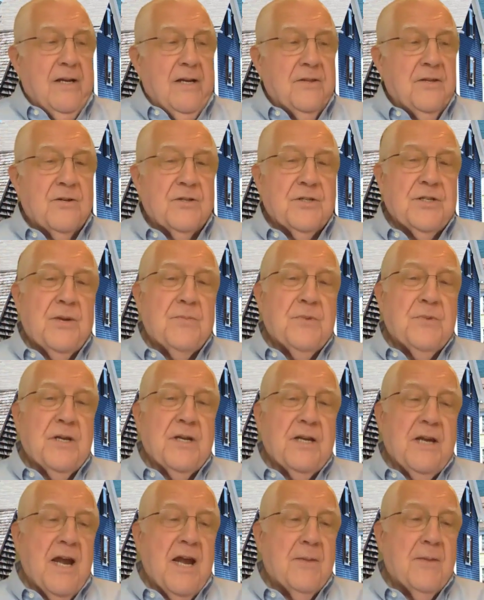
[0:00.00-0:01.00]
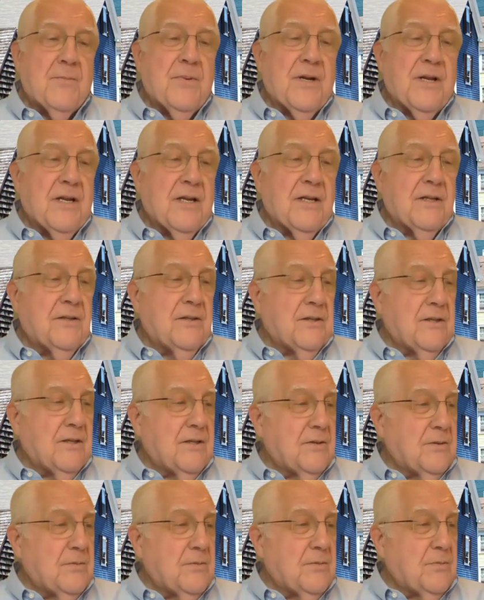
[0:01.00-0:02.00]
there's something happening
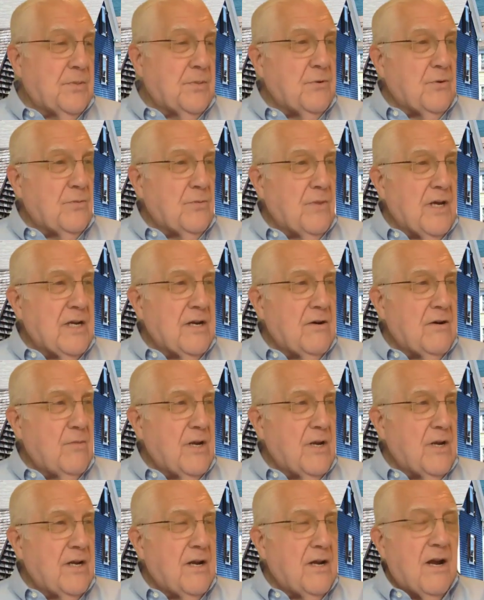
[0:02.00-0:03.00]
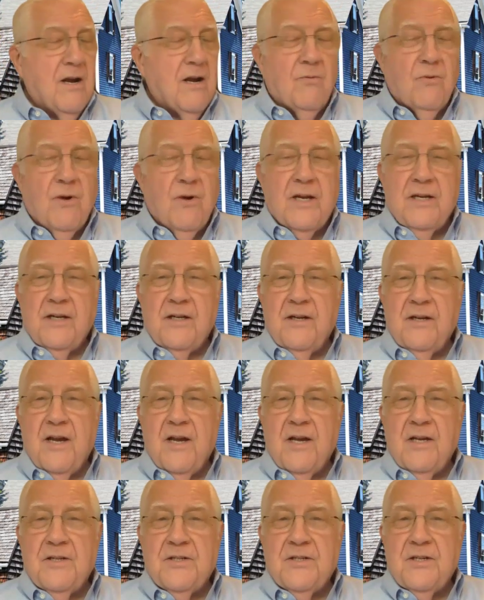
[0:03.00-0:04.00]
that people may or may not
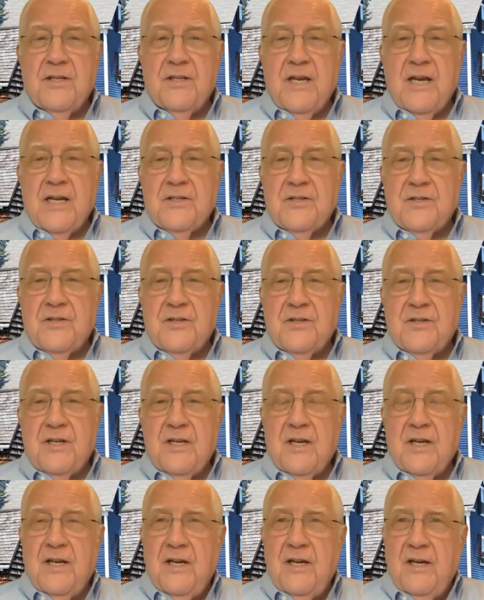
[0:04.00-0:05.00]
recognize, and that's the